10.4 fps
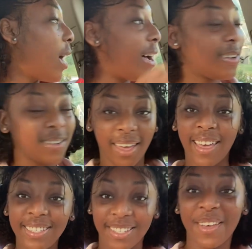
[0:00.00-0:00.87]

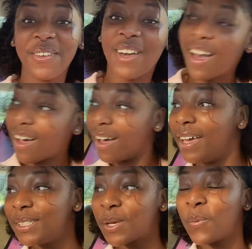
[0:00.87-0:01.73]
Okay, so you
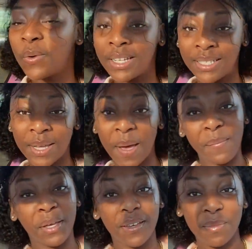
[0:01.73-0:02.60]
guys, what's up?
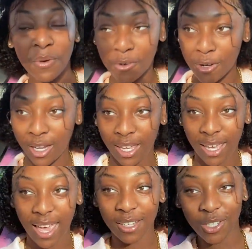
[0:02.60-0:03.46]
Good
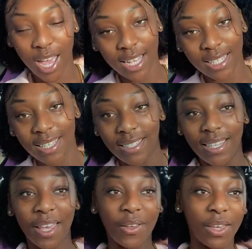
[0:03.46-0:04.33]
morning. As you guys can
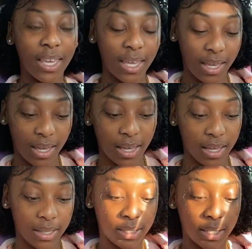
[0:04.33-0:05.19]
tell, it
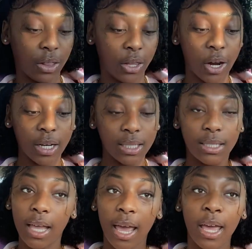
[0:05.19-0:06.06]
is
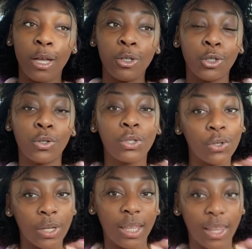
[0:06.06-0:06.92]
Thursday, June
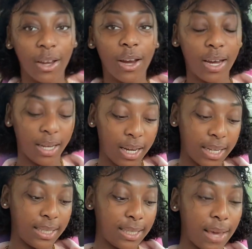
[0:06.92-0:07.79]
23rd, and it
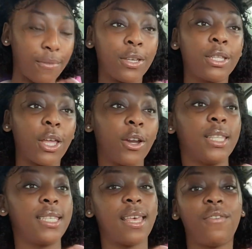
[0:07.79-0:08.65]
is
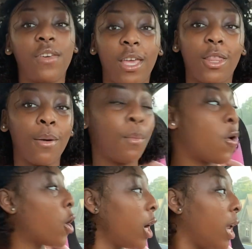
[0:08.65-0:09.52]
7:37 in the
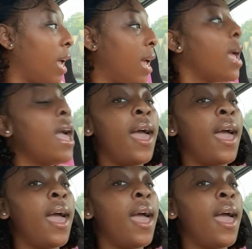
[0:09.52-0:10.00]
morning.